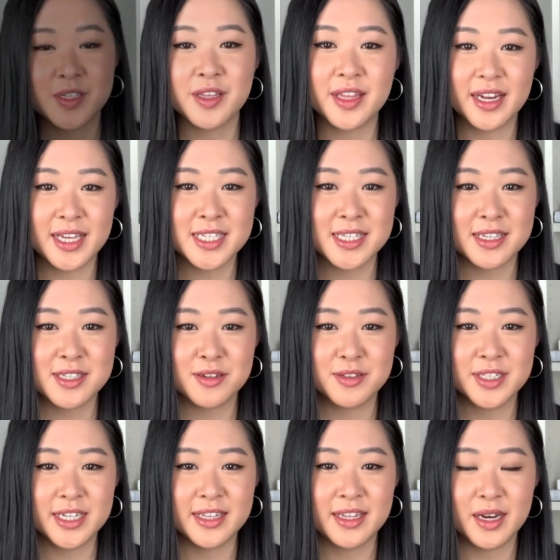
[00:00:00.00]
the next
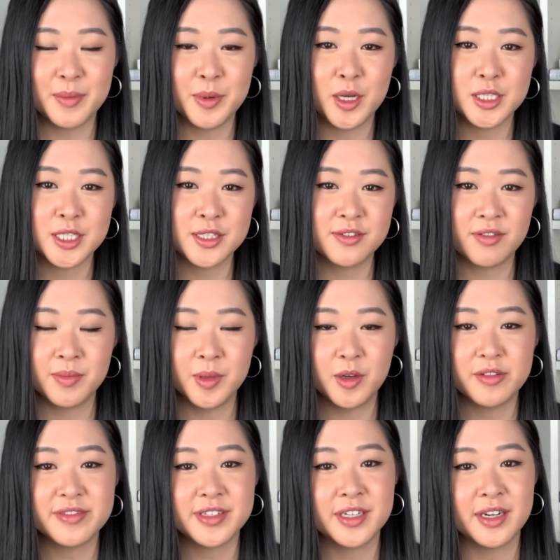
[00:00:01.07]
SLG that I purchased from
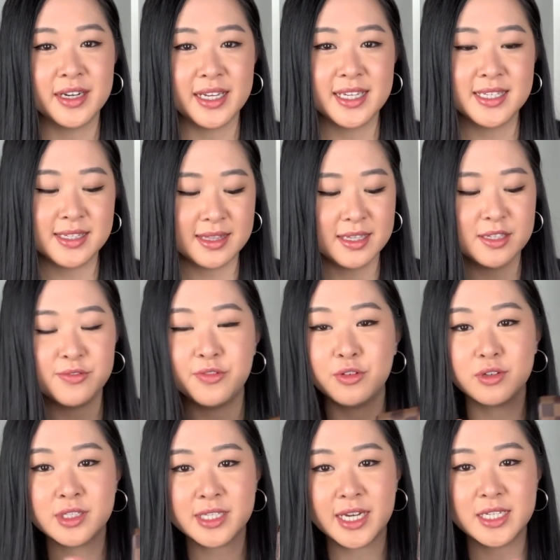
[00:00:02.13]
Louis Vuitton is this
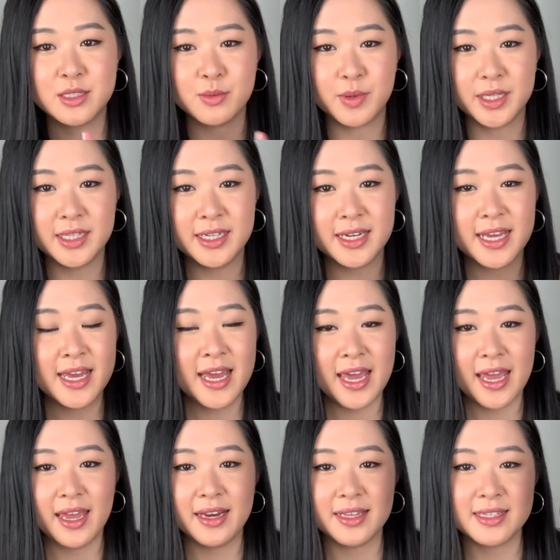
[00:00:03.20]
full-sized wallet,
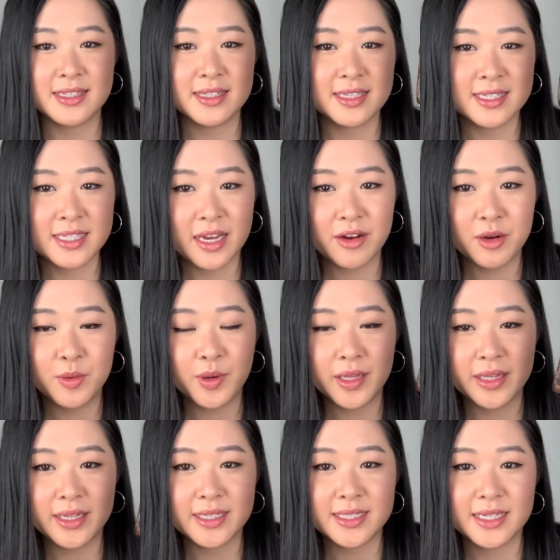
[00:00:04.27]
and it's the Sarah
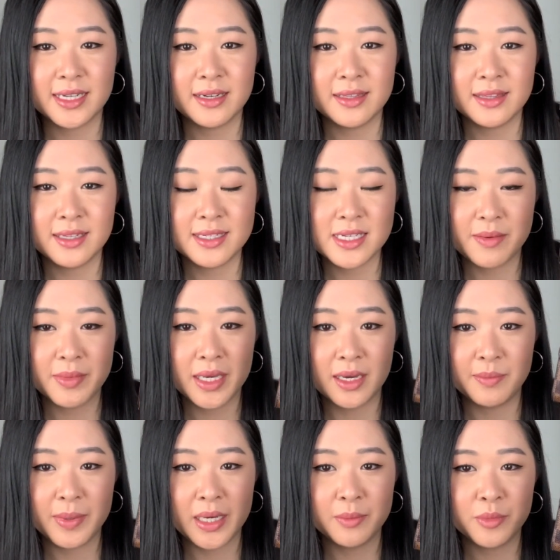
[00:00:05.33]
wallet in the damier
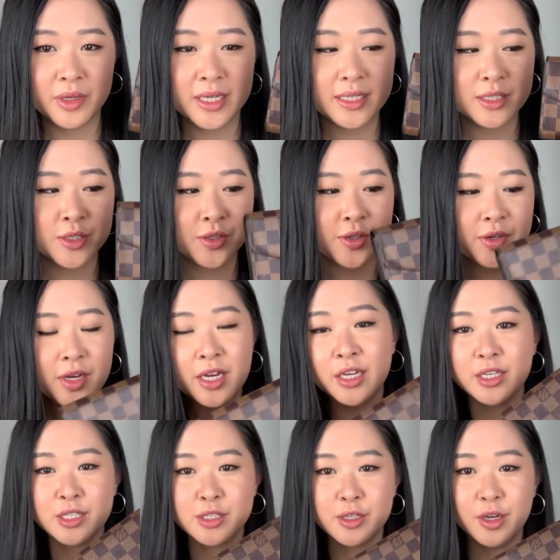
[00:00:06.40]
bean print too.
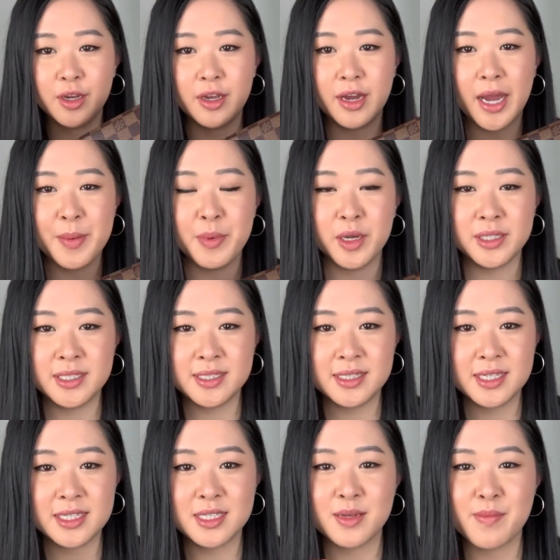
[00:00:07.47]
So I purchased
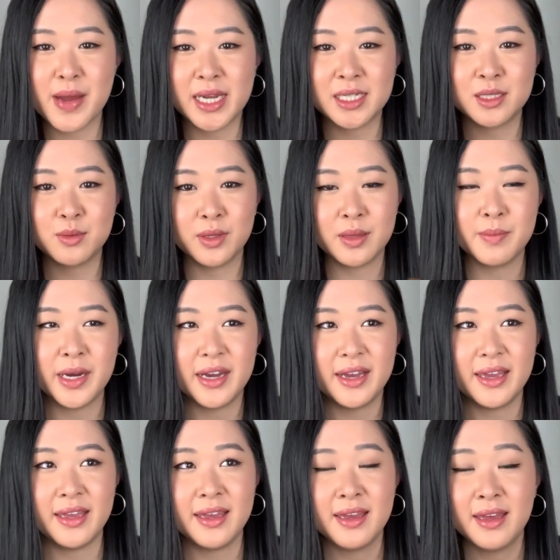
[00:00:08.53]
this to match with
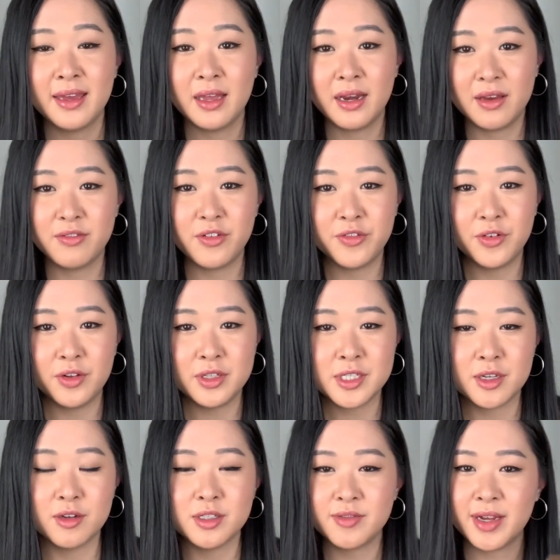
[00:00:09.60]
my Neverfull.
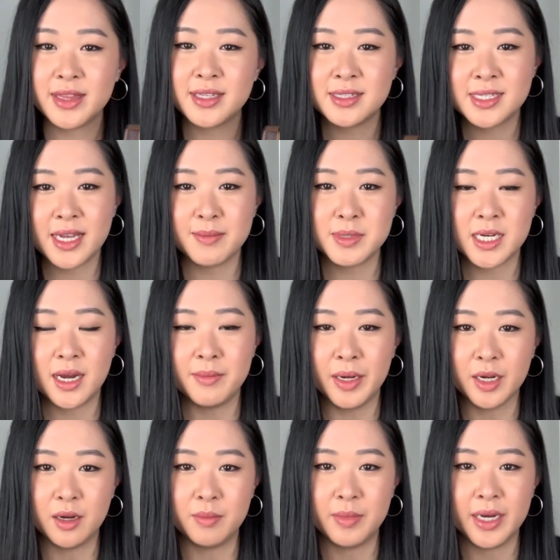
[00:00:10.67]
So it was around the same time I
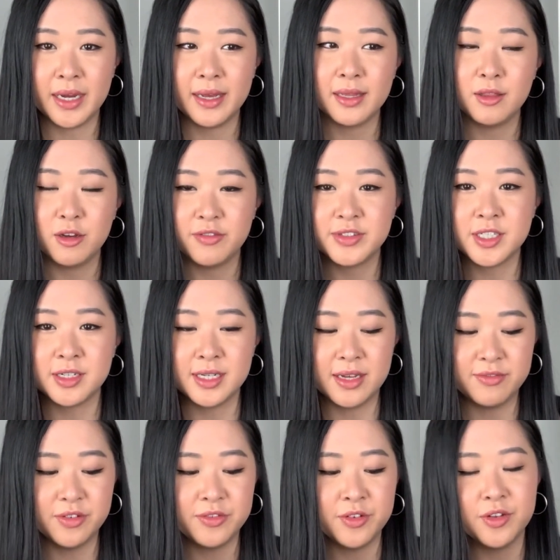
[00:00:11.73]
got my Louis Vuitton
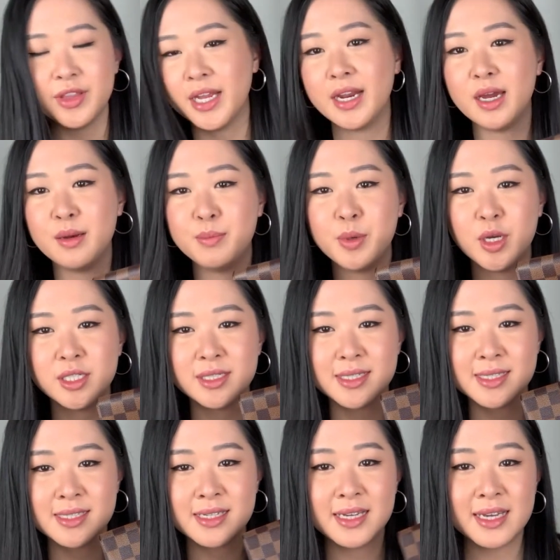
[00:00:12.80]
Neverfull that I'd
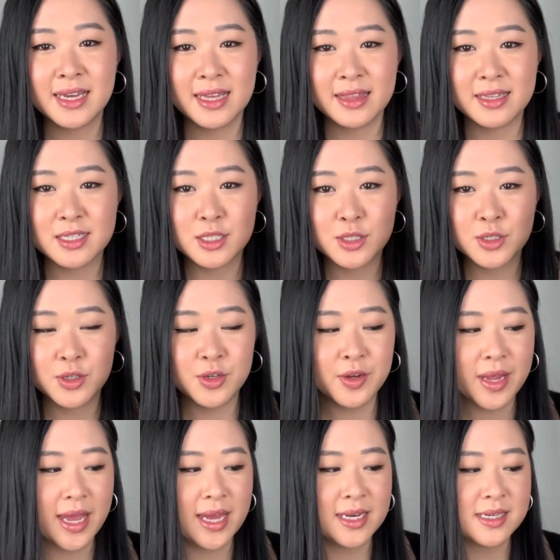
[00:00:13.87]
purchased this too,
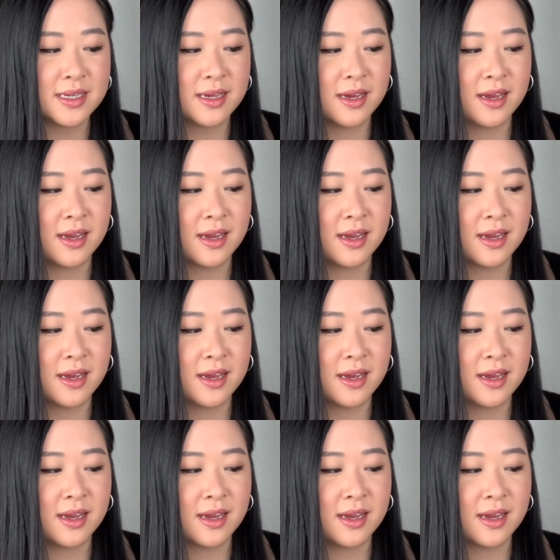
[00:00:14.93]
and